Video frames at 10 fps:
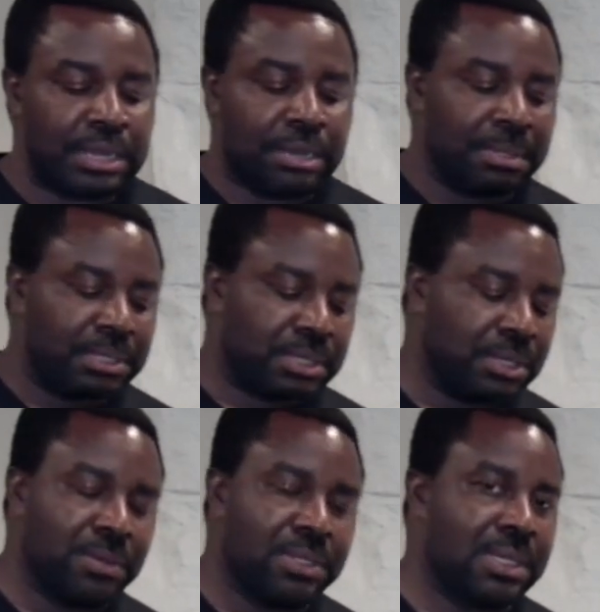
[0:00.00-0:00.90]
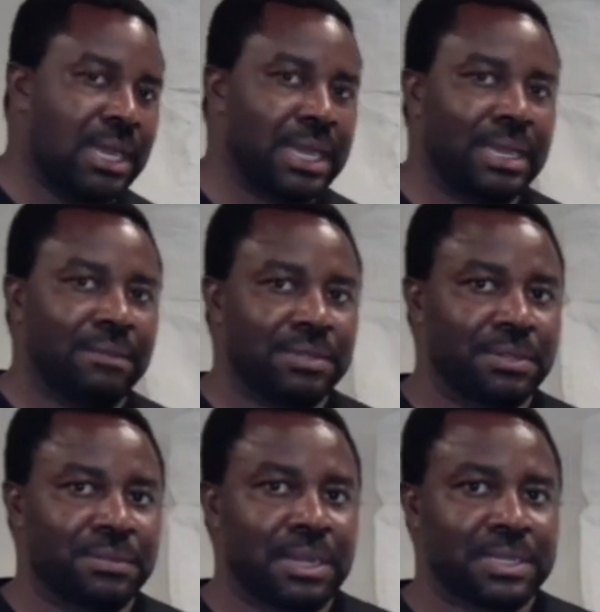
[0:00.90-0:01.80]
Number 2 is high levels
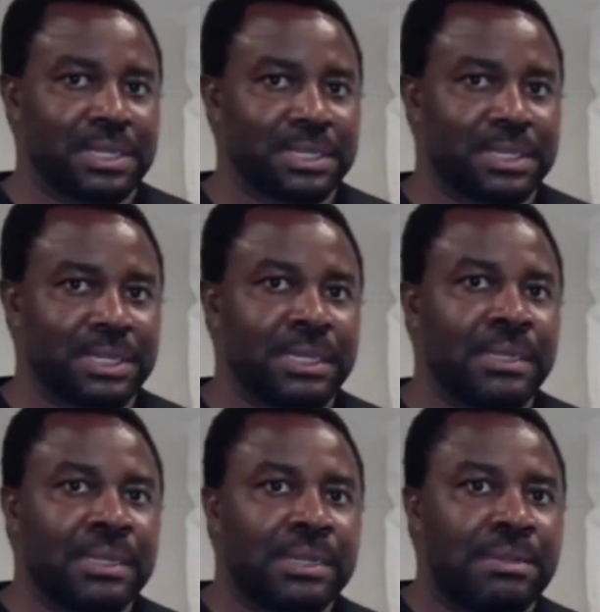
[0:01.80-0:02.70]
of toxicity,